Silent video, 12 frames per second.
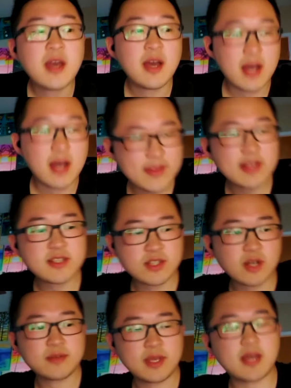I think
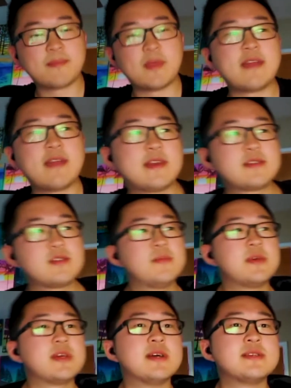so. Yeah, I think so,
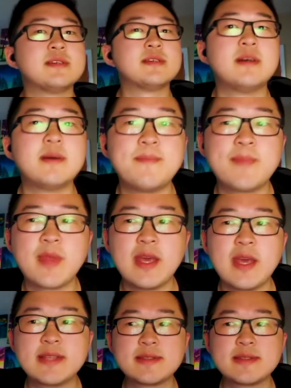because
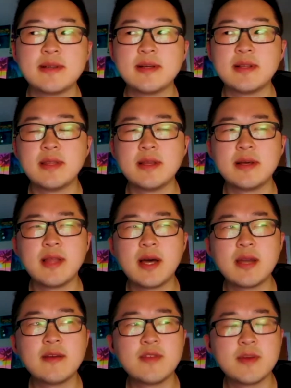it's a
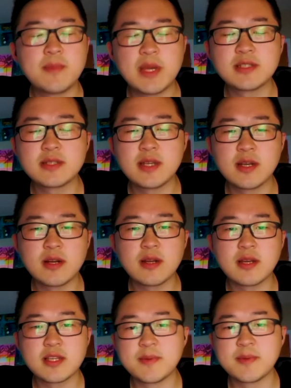lot of the patient care
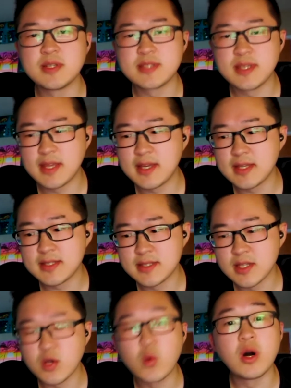experience. I think it's
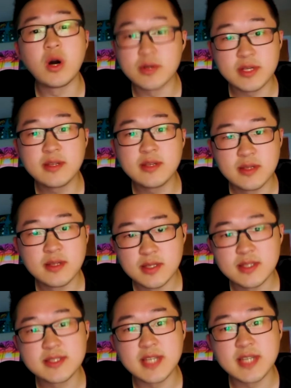the quality,
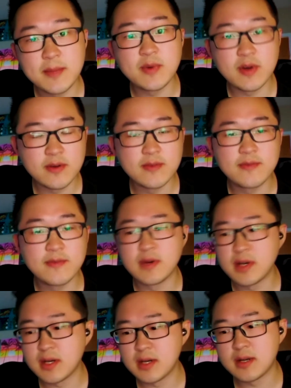the type of
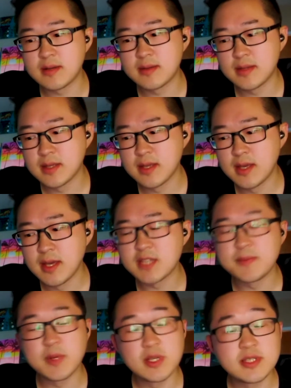
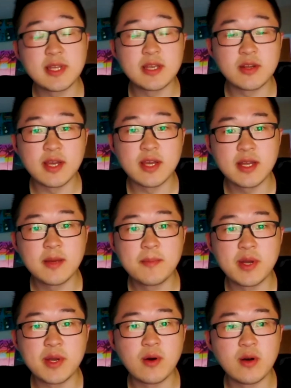experience that you're getting,
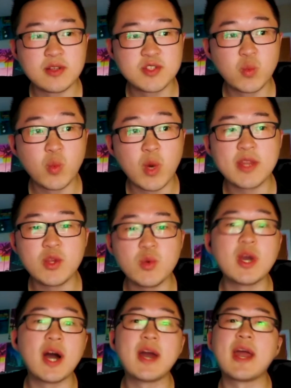but also what you
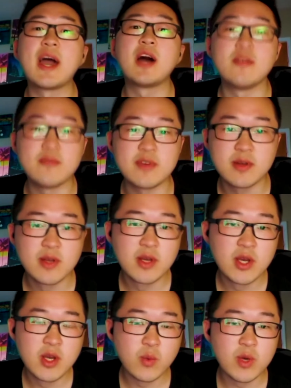got out of it,
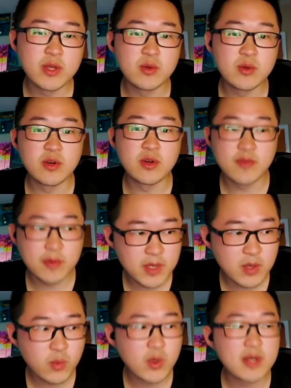what you learned from
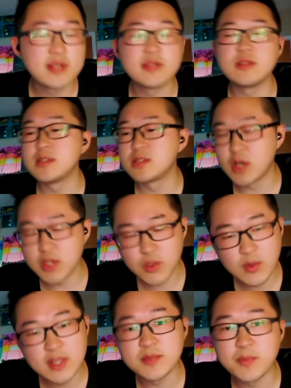it, what it taught
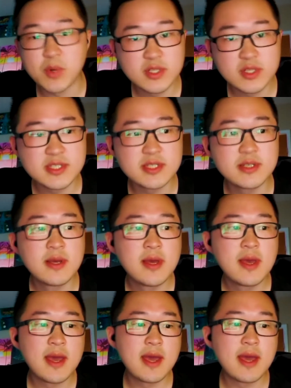you as a person.
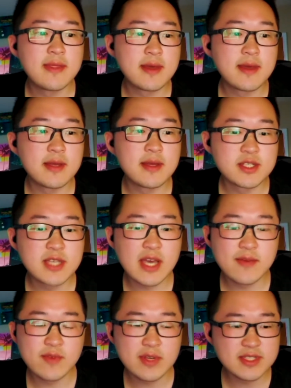And then just
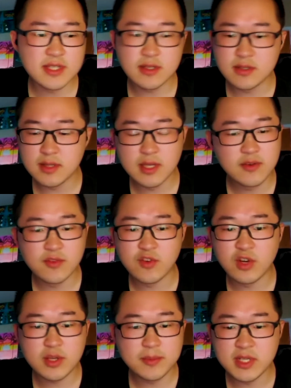having a solid letter of
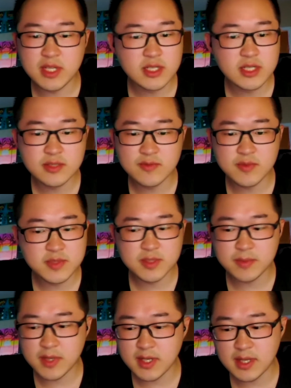recommendation from
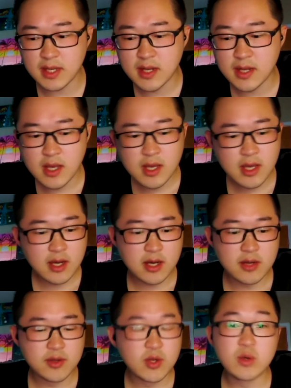somebody that
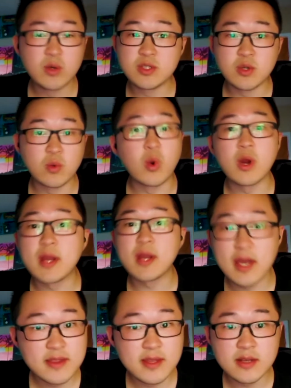knows your work
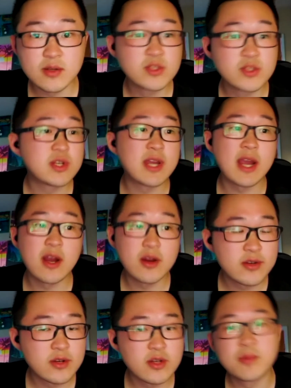ethic, knows your
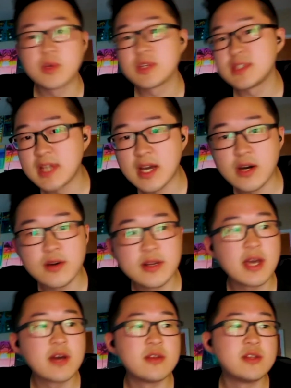character, your personality,
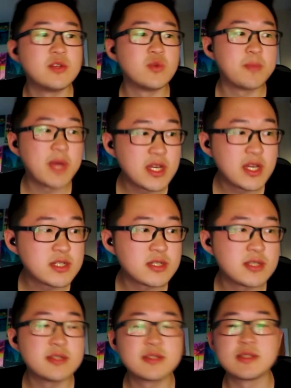how you deal with
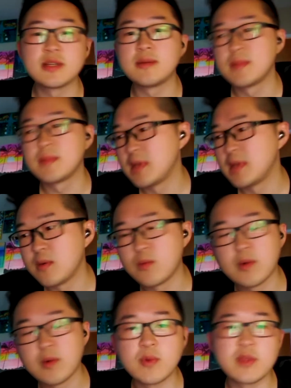patients,
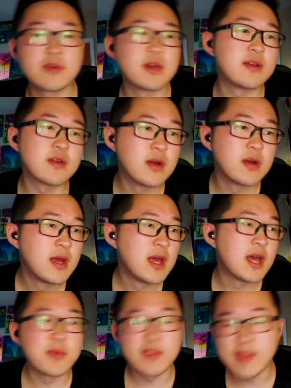whether or not you're
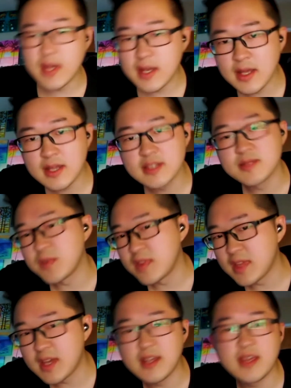empathetic,
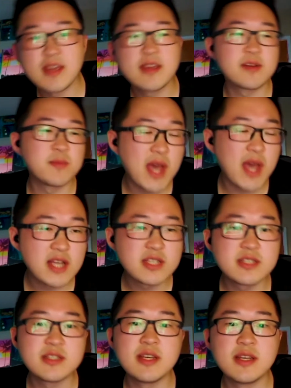sympathetic,
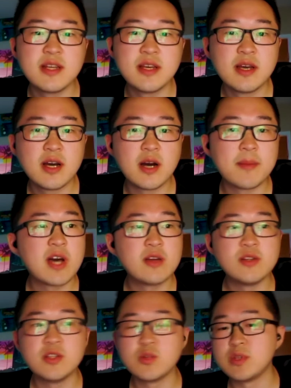compassionate, how
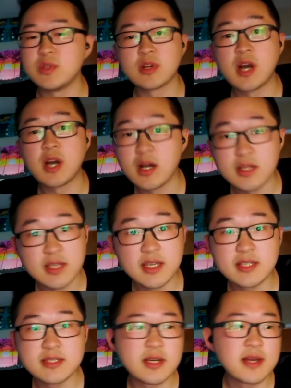you deal with your
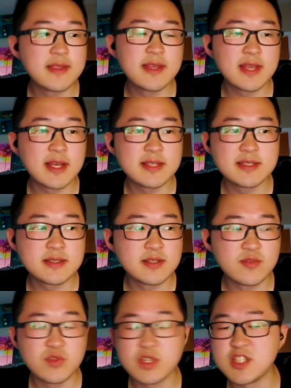colleagues. I think that's
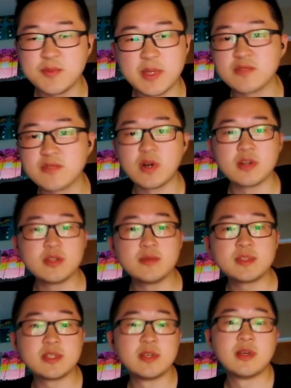really speaks
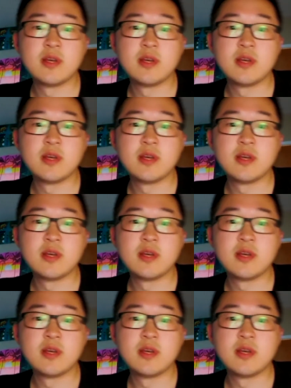volumes.